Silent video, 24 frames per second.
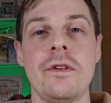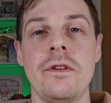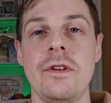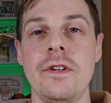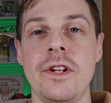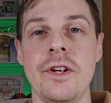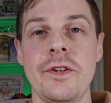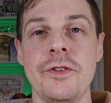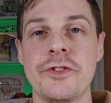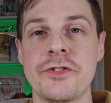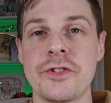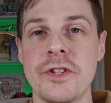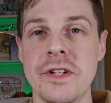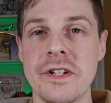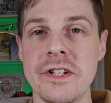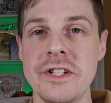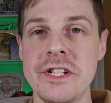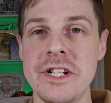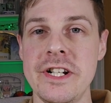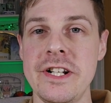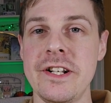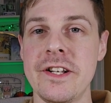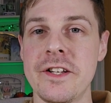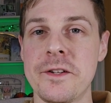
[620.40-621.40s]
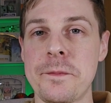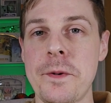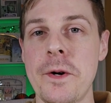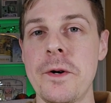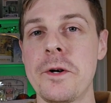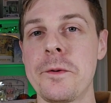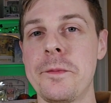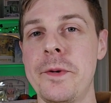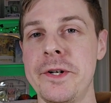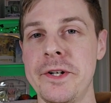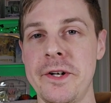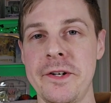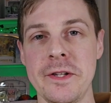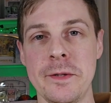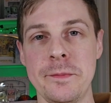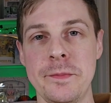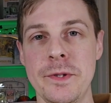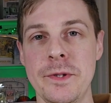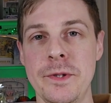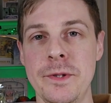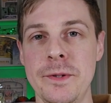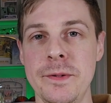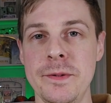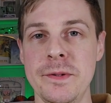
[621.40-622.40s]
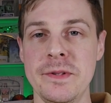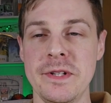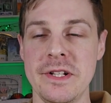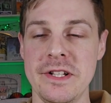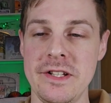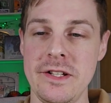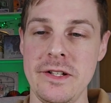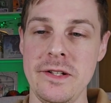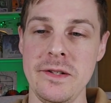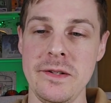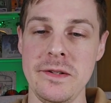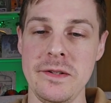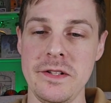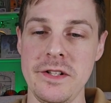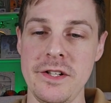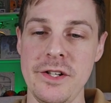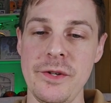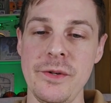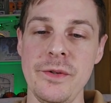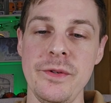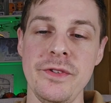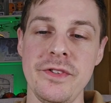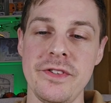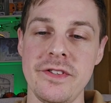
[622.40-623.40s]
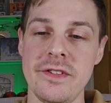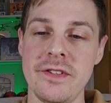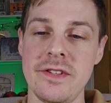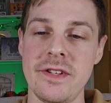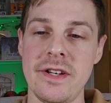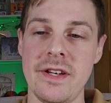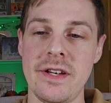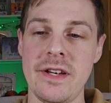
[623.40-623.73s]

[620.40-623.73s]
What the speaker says: you know, stroke of genius, Pokemon on the ball, you use